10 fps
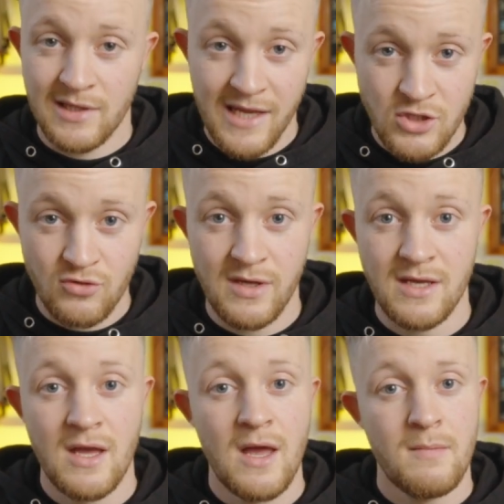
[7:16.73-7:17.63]

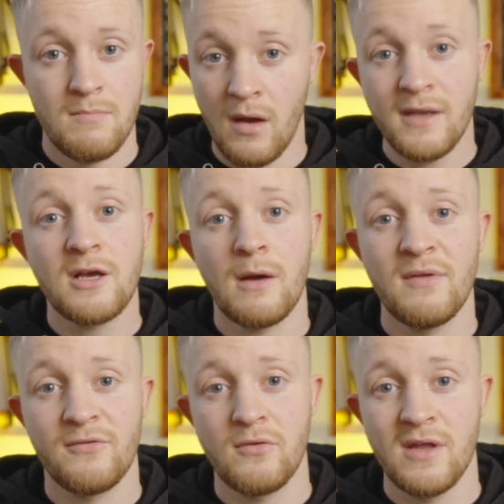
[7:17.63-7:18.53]
literally money
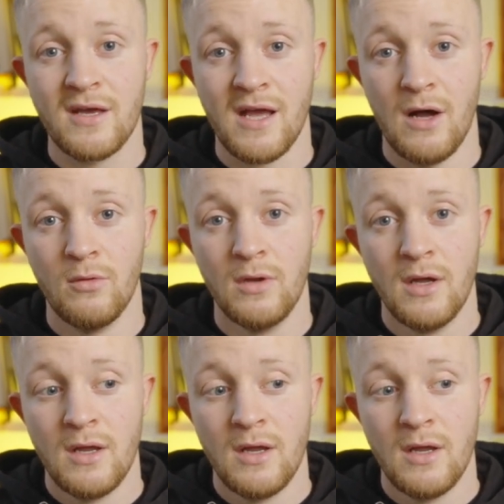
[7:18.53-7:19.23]
coming through the account